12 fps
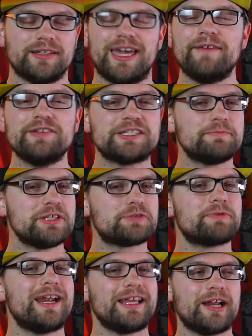Kevin
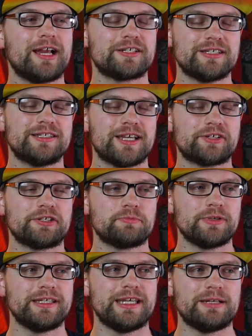Smith's writing is actually
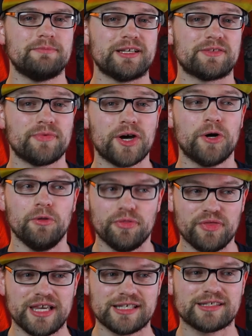really hit and miss, though
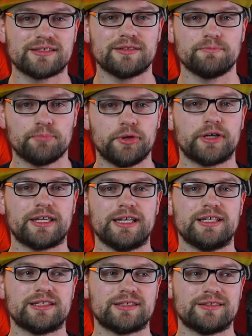this book
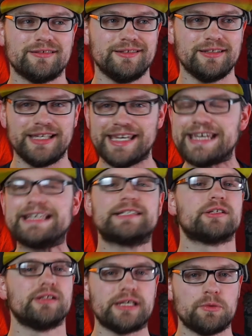is
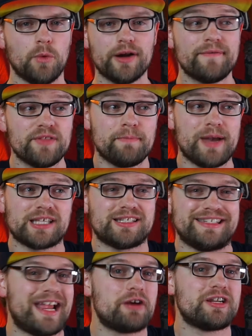easily one of the
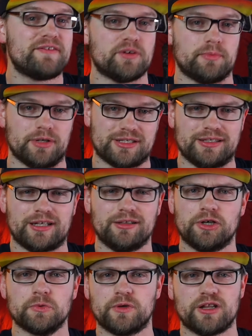best Daredevil books, let
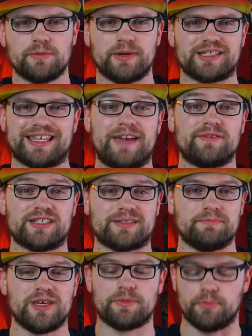alone one of the best Kevin
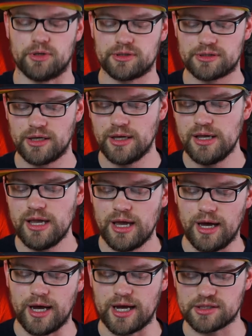Smith books.
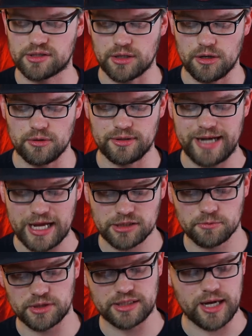Uh, so,
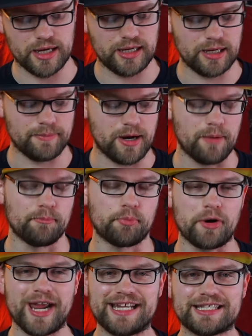next we're talking about
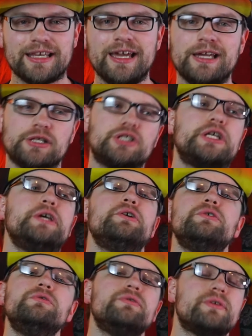Bright
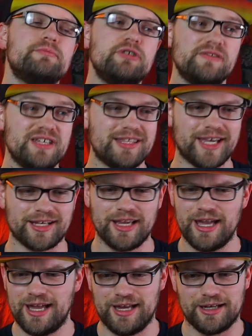2, the movie that
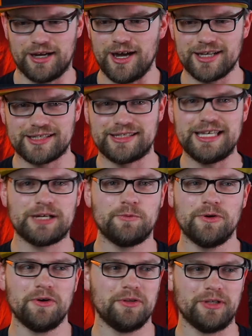got a
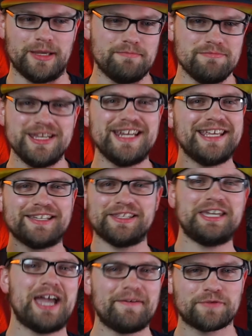sequel
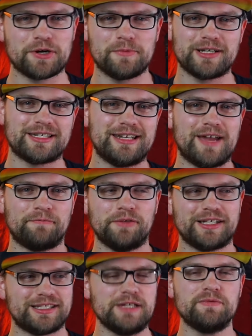immediately after it went to
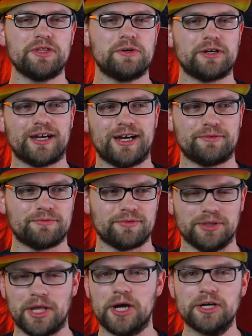Netflix, even though it got
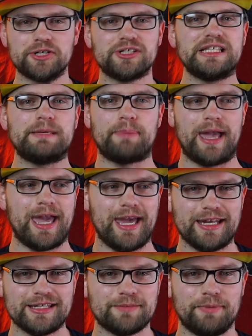largely
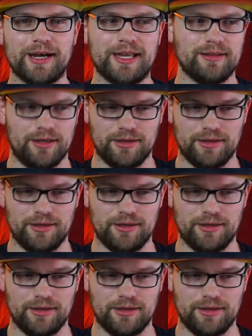panned by